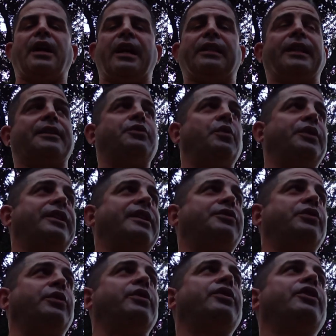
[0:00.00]
I like doing that
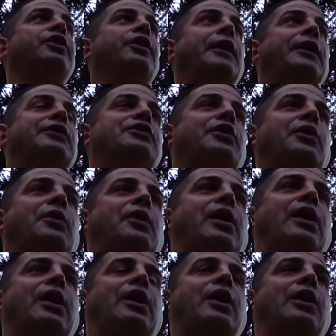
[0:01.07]
too.
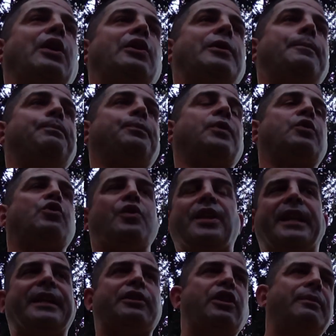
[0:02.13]
So so
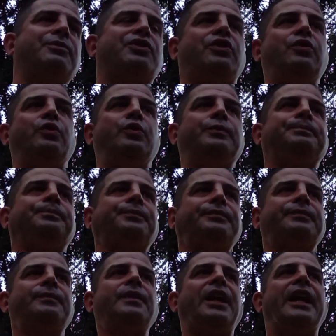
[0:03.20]
then it comes to,
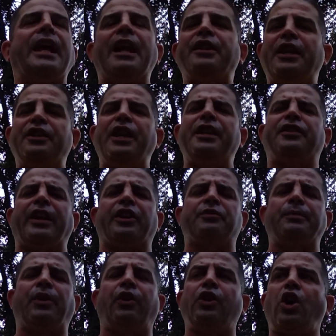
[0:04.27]
he tells
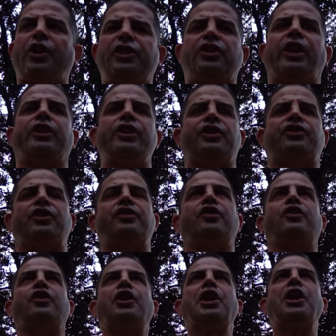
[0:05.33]
me early on, he's like, listen,
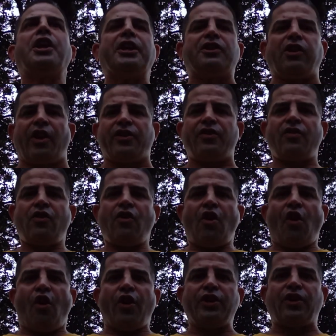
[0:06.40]
he's like,
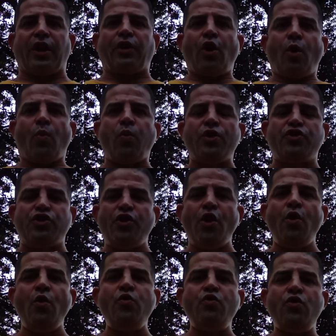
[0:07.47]
would
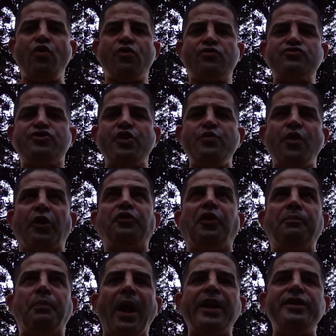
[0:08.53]
you do a
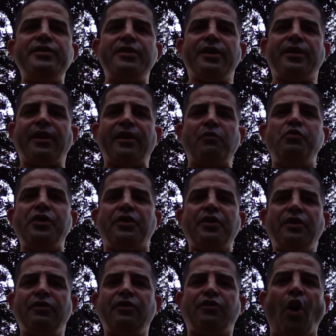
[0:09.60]
debate with
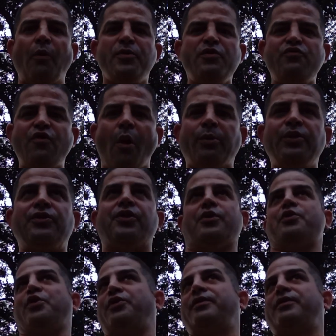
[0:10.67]
Tommy Robinson?